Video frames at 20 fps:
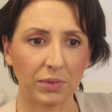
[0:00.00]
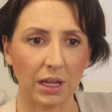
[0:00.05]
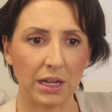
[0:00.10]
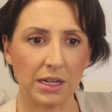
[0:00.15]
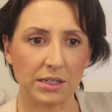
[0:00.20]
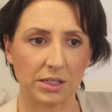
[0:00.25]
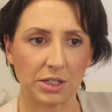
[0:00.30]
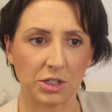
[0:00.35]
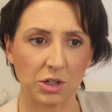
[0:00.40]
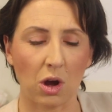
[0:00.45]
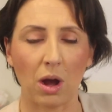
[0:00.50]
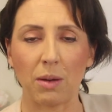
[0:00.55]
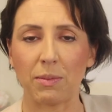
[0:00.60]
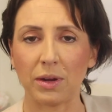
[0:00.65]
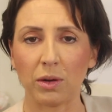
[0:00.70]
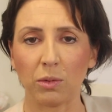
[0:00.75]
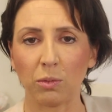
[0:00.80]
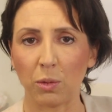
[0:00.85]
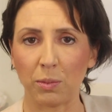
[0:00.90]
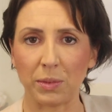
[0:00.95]
is a time
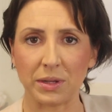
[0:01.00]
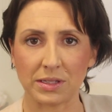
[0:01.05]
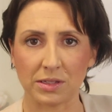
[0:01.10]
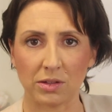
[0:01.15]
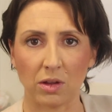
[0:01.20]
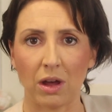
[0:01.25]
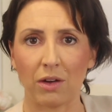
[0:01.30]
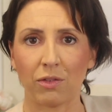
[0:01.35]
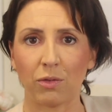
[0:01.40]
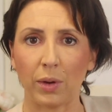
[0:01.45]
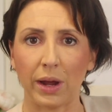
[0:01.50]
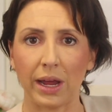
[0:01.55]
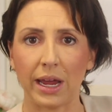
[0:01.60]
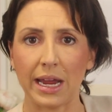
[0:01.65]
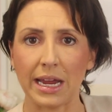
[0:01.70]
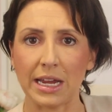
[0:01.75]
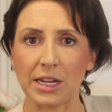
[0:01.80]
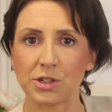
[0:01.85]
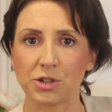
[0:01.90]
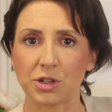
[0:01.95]
in a woman's life
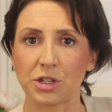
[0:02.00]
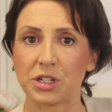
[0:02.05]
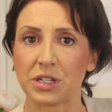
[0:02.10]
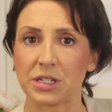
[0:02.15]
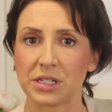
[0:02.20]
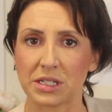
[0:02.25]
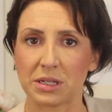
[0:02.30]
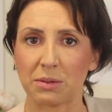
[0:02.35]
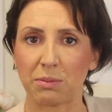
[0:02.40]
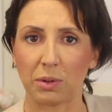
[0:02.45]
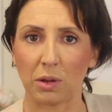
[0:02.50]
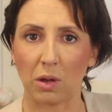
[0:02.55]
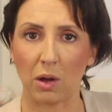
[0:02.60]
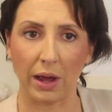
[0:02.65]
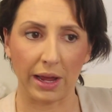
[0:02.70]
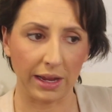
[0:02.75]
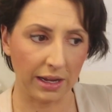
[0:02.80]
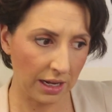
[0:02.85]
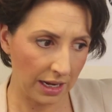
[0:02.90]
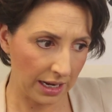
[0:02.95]
where estrogen
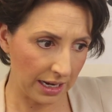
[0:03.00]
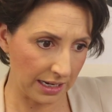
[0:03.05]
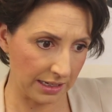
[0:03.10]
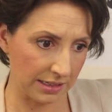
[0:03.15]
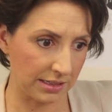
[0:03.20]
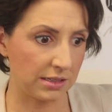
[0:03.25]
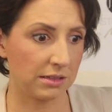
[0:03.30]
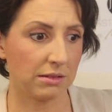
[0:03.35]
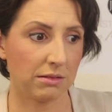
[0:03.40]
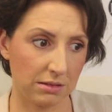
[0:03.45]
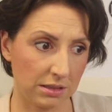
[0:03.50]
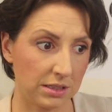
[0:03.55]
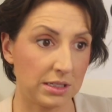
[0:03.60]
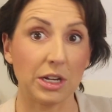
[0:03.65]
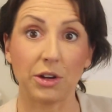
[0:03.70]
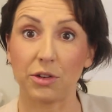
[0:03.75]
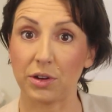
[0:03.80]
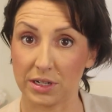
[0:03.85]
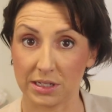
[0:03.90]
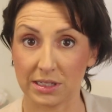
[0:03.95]
supply is
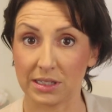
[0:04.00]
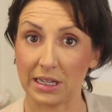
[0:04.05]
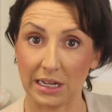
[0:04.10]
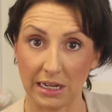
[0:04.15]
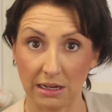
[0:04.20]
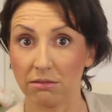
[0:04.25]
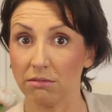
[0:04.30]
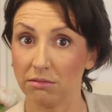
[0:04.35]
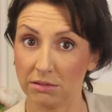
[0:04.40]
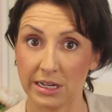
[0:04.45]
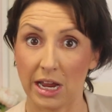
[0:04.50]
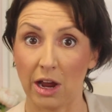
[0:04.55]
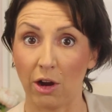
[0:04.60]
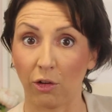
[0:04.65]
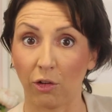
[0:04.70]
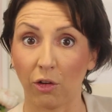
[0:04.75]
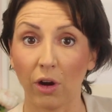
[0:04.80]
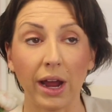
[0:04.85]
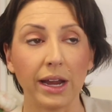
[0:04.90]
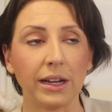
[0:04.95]
seriously
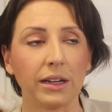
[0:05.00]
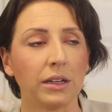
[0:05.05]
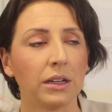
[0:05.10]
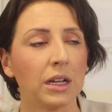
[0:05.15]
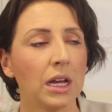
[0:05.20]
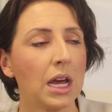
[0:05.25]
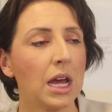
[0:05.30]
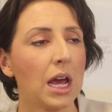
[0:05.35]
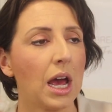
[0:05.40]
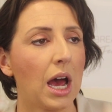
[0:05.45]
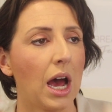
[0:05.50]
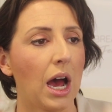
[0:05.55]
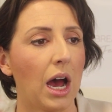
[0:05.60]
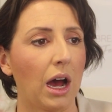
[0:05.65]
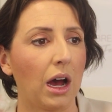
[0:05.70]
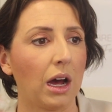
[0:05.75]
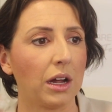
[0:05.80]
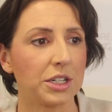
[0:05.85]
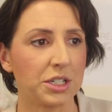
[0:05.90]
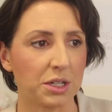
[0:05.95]
downgraded,
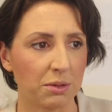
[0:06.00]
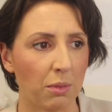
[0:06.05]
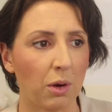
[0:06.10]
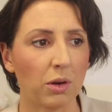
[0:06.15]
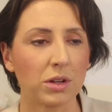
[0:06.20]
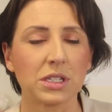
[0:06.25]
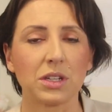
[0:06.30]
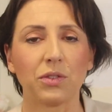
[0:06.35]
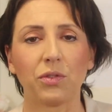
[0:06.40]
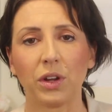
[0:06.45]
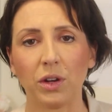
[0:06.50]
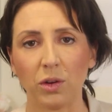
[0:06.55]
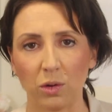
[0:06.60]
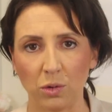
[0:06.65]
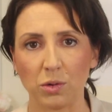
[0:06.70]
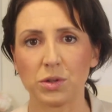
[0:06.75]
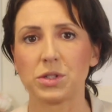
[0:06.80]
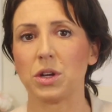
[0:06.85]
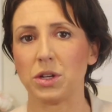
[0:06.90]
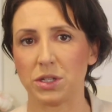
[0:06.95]
tamoxifen
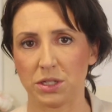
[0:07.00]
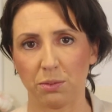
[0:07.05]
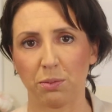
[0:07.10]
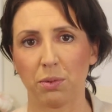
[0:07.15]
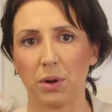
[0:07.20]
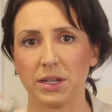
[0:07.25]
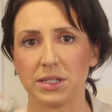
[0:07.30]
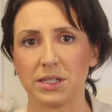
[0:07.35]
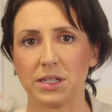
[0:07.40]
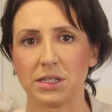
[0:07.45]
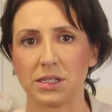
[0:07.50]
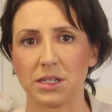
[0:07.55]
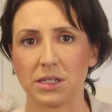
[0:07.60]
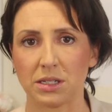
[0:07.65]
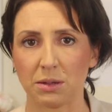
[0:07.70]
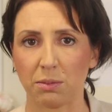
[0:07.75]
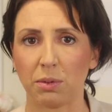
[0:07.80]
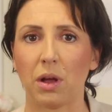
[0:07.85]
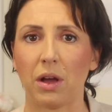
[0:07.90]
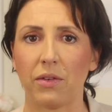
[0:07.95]
also suppresses the
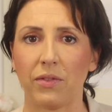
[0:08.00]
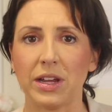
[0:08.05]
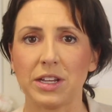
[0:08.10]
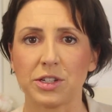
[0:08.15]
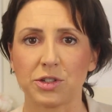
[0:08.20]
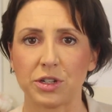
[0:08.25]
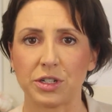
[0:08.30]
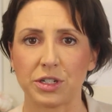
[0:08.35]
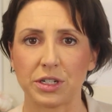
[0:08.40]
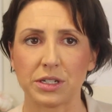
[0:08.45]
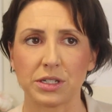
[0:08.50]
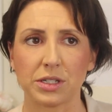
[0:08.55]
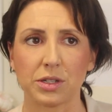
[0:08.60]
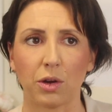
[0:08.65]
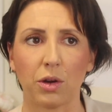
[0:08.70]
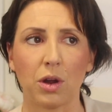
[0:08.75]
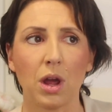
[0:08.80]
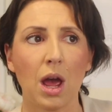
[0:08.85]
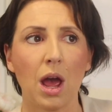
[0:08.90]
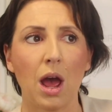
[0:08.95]
supply of estrogen.
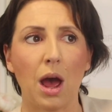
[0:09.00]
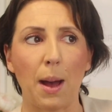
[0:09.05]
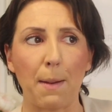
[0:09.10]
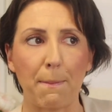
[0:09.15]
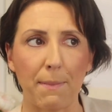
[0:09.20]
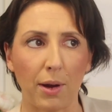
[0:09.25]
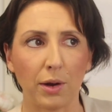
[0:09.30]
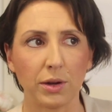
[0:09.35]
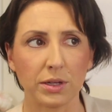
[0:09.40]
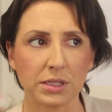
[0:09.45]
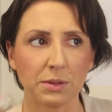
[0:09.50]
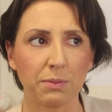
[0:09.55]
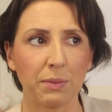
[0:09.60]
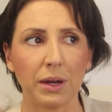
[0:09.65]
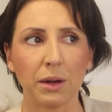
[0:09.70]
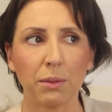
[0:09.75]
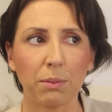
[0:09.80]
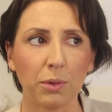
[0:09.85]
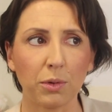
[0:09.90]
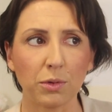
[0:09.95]
So a
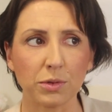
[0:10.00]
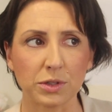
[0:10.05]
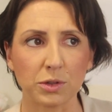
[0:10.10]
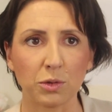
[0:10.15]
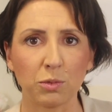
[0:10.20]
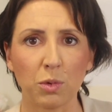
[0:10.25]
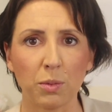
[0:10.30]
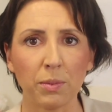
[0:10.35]
postmenopausal